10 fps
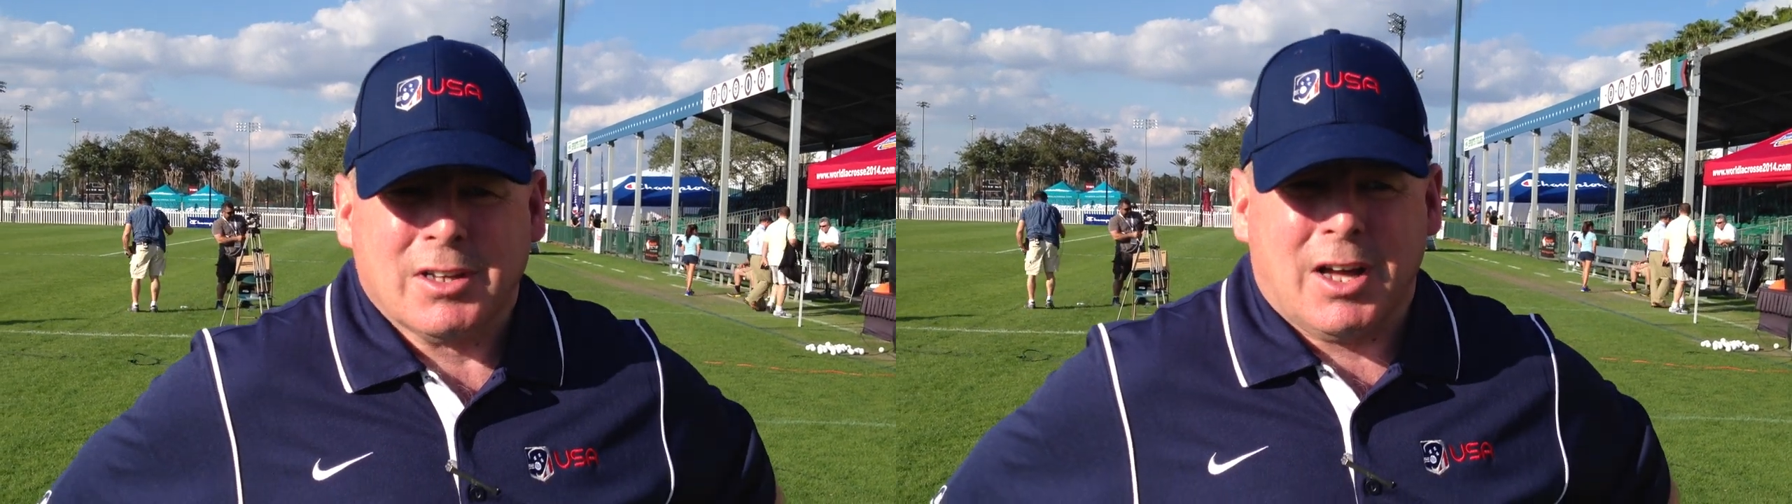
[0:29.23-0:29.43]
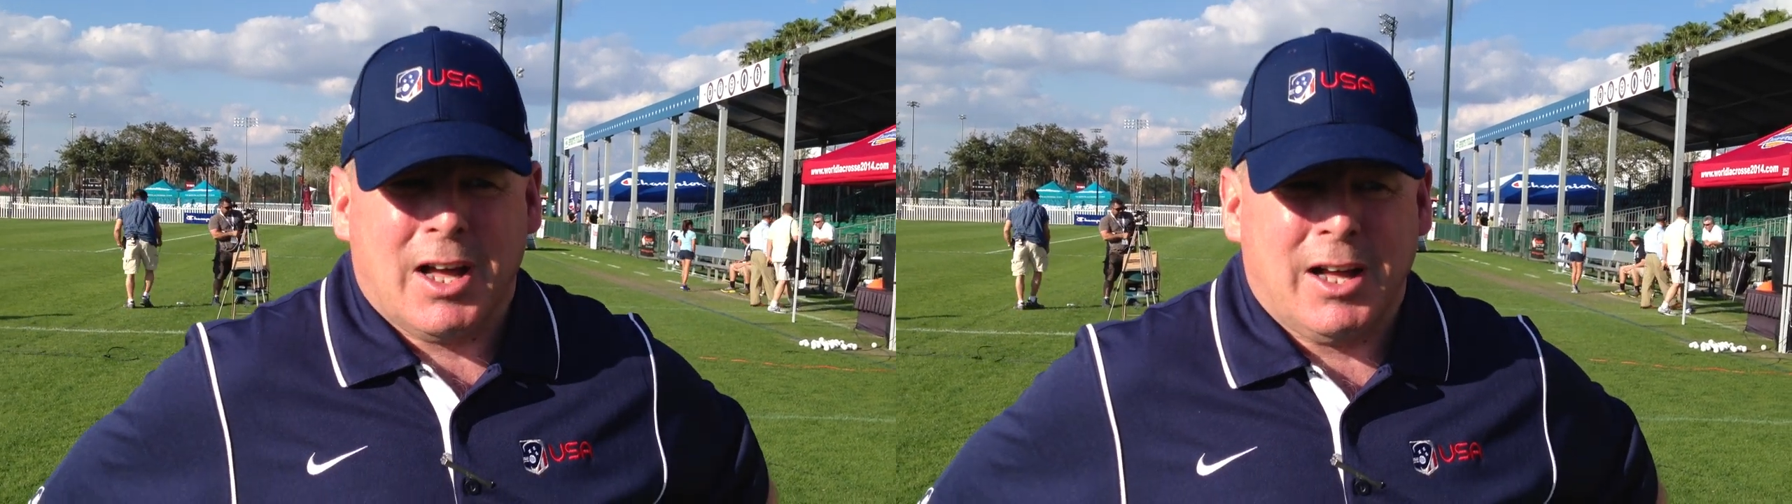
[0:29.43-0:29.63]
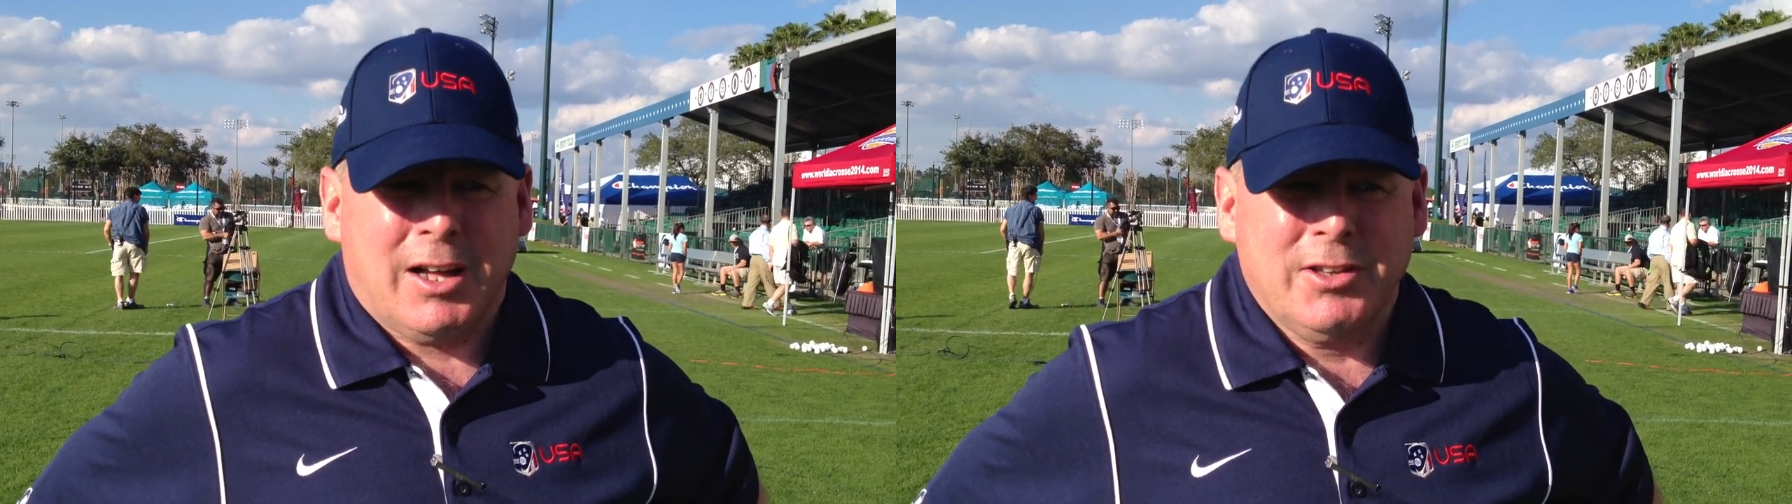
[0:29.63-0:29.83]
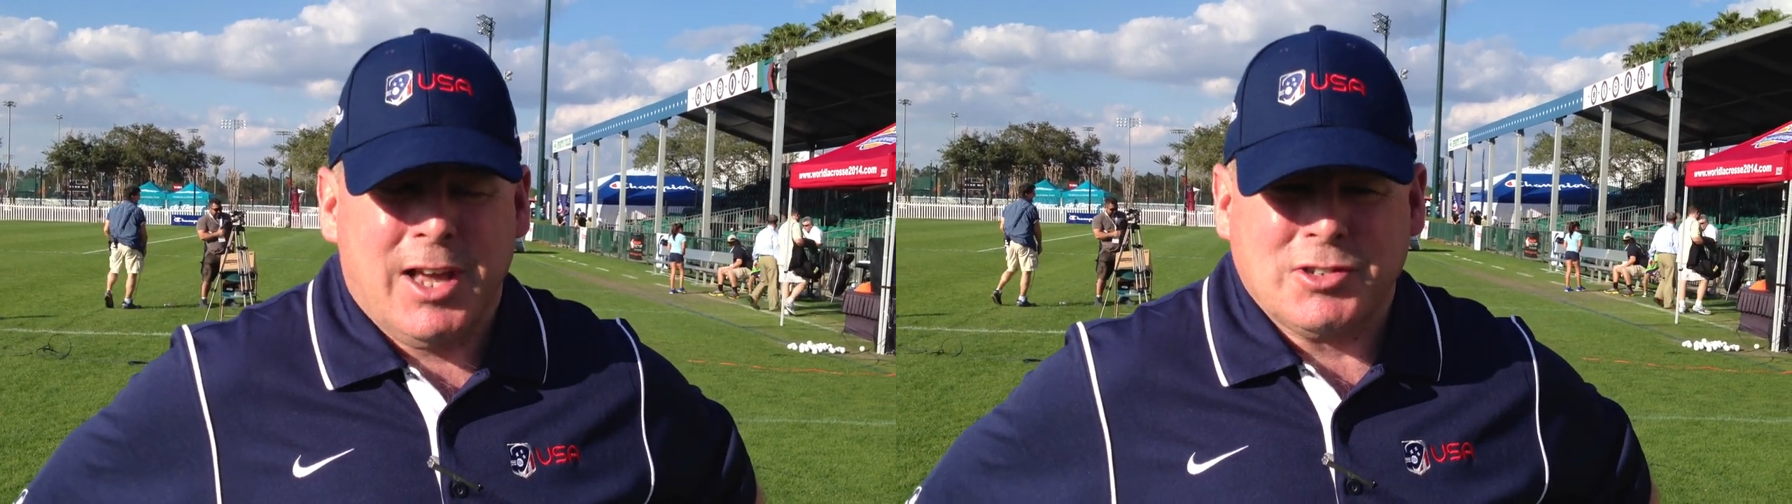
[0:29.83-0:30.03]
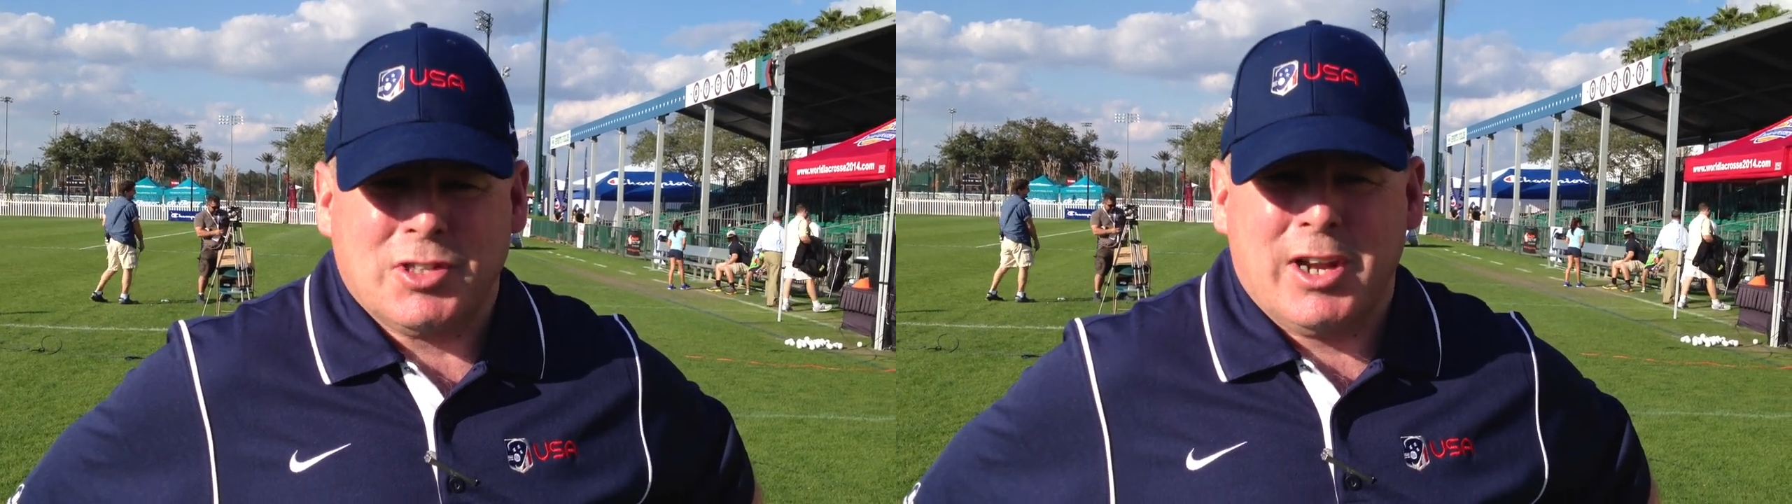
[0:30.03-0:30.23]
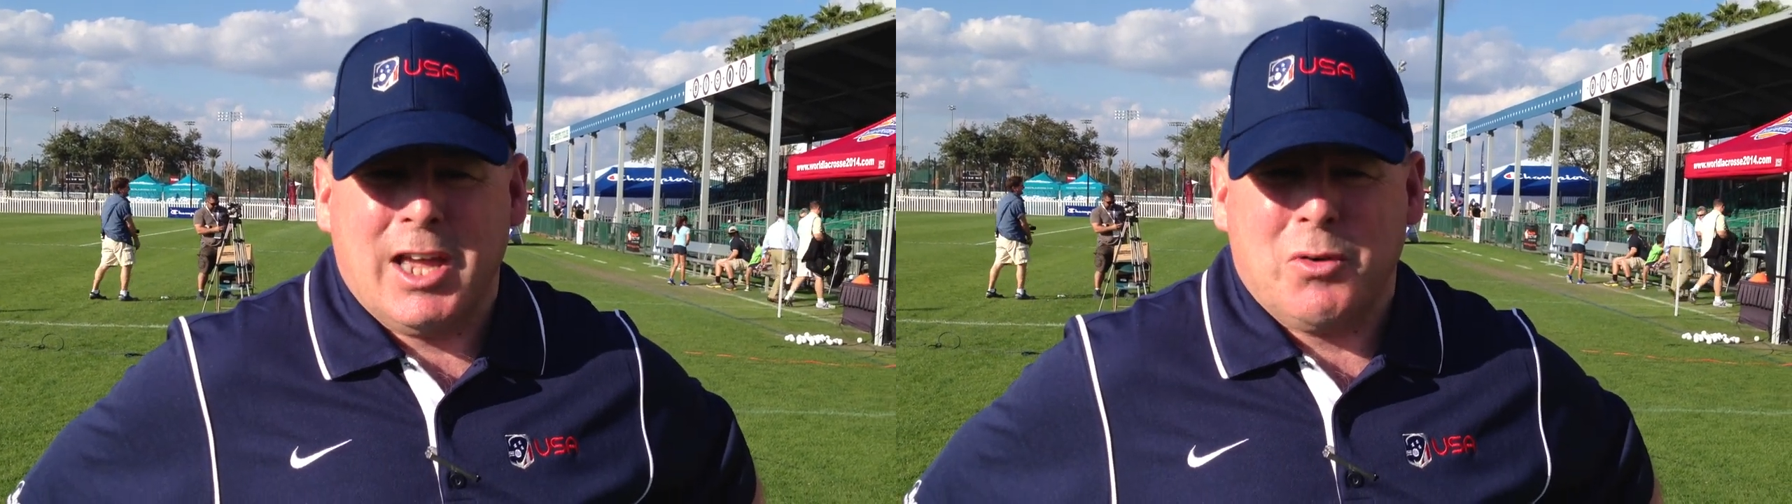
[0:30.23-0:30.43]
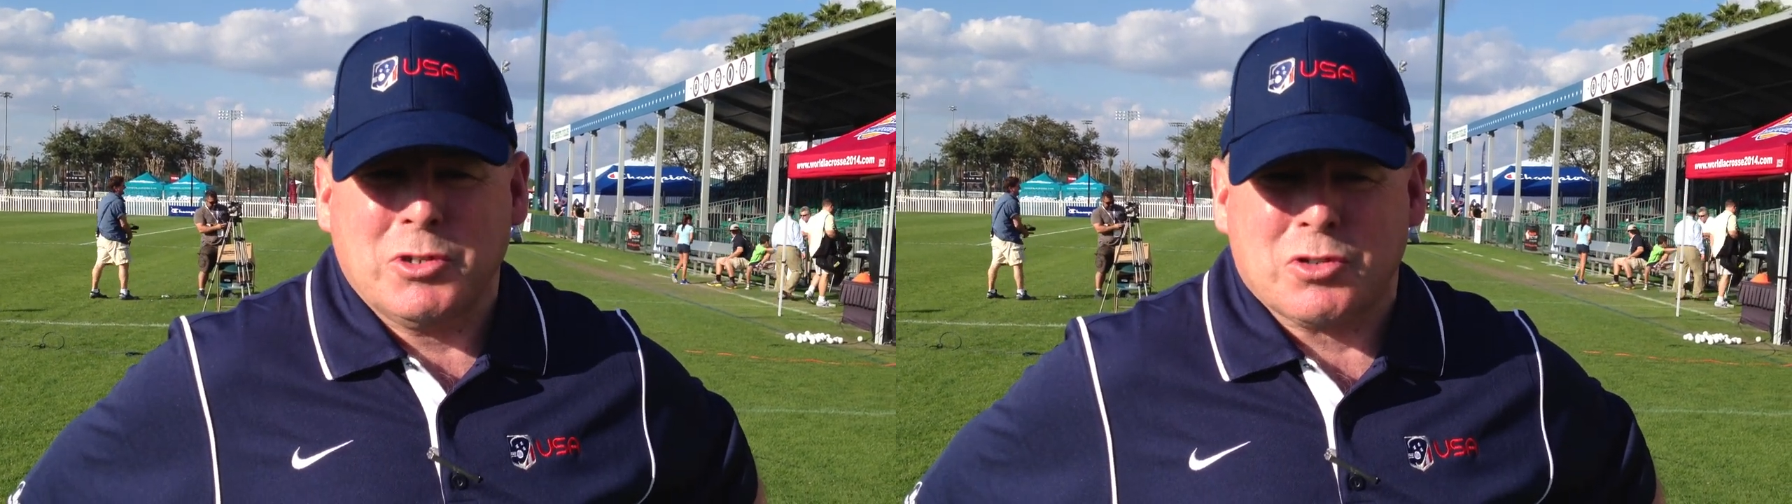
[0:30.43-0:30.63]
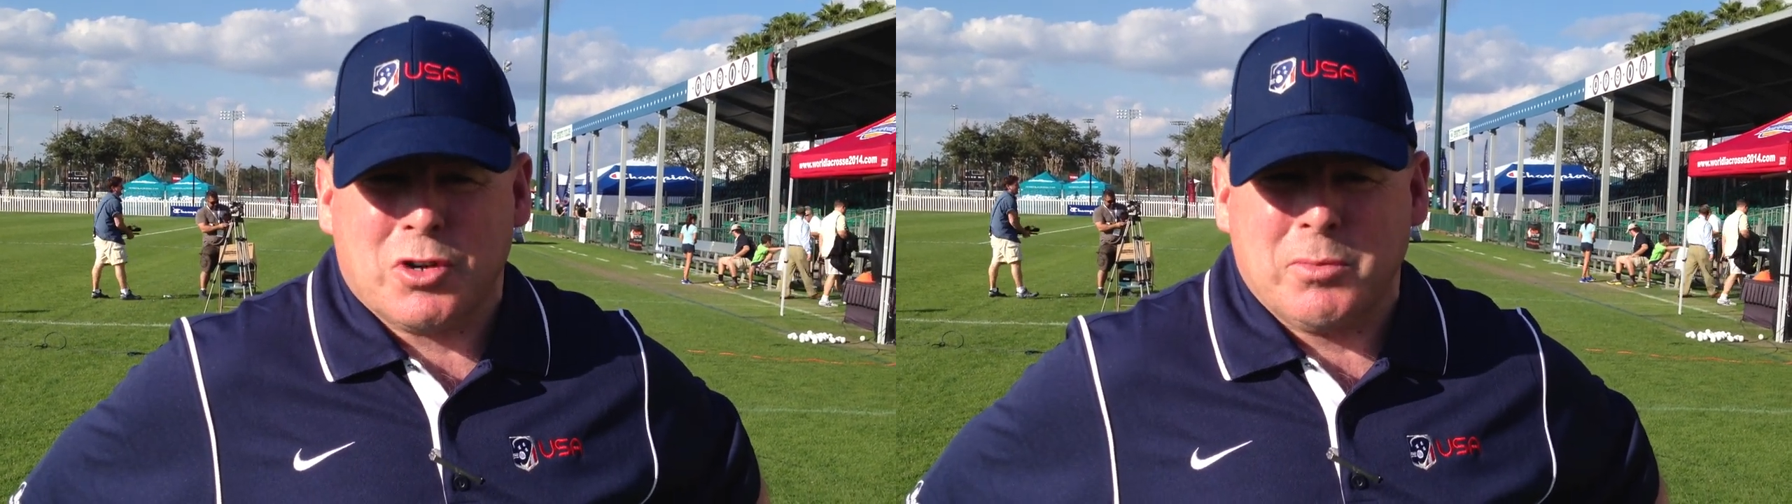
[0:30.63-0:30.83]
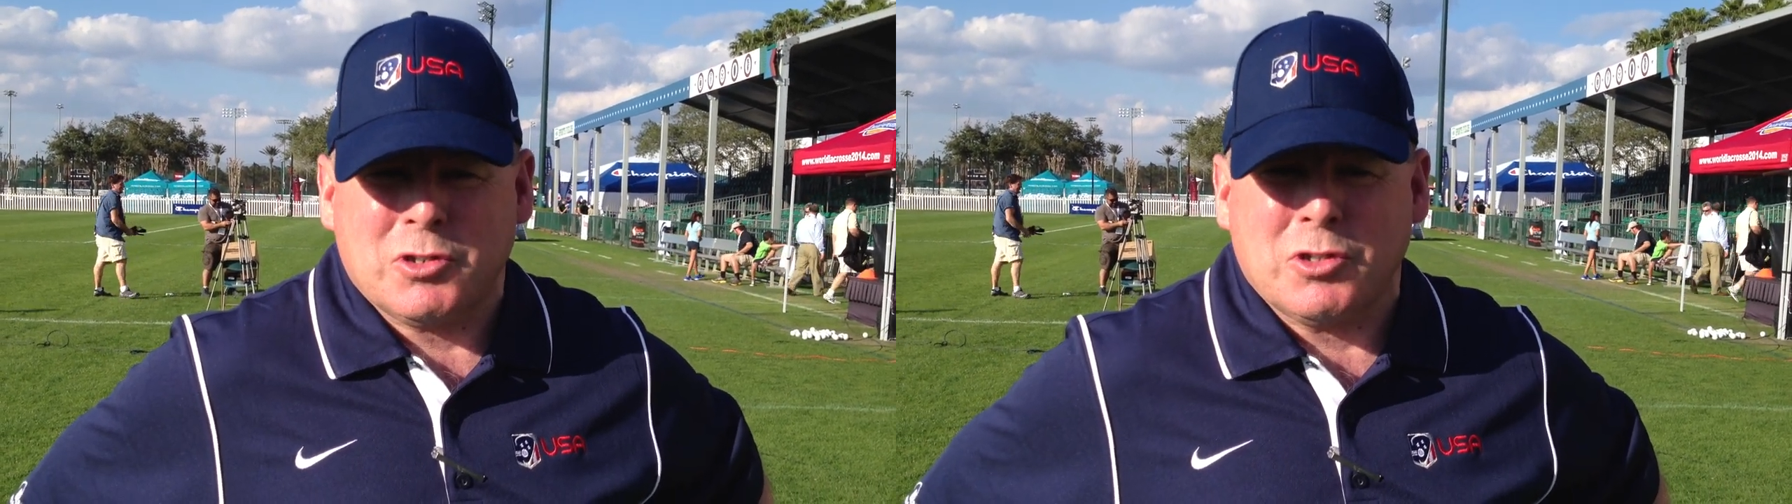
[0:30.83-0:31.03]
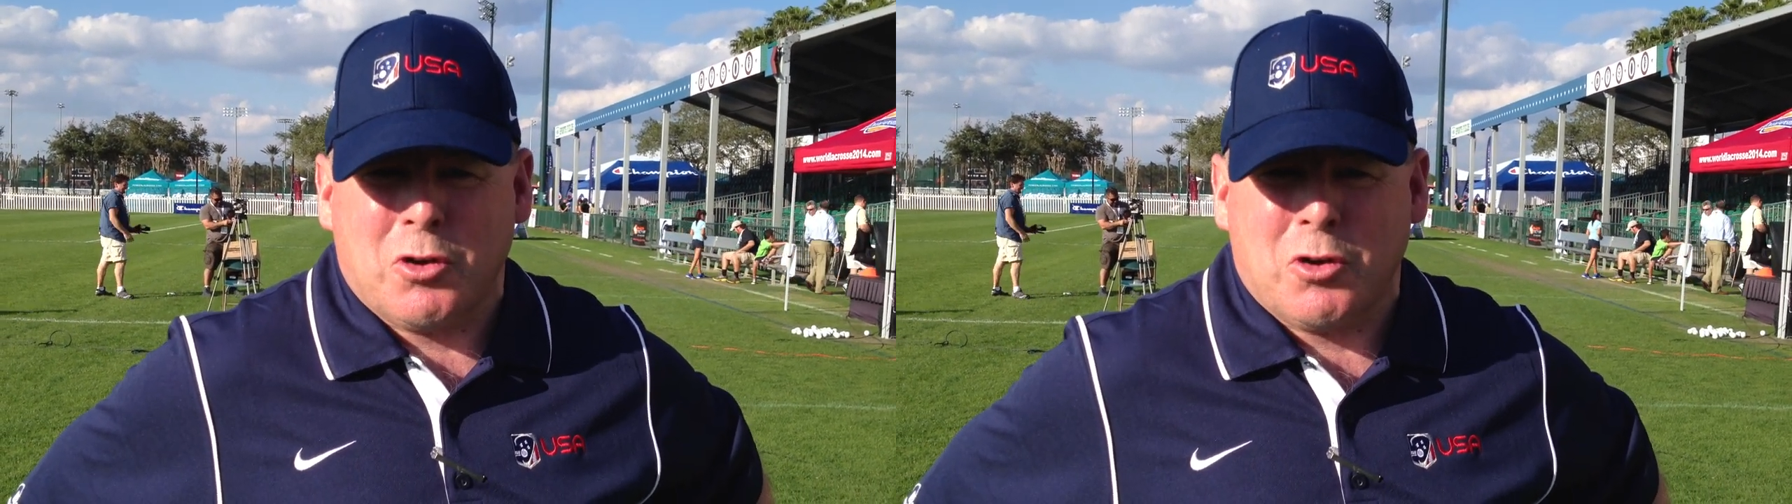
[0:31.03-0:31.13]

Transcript: Uh, yesterday we scrimmaged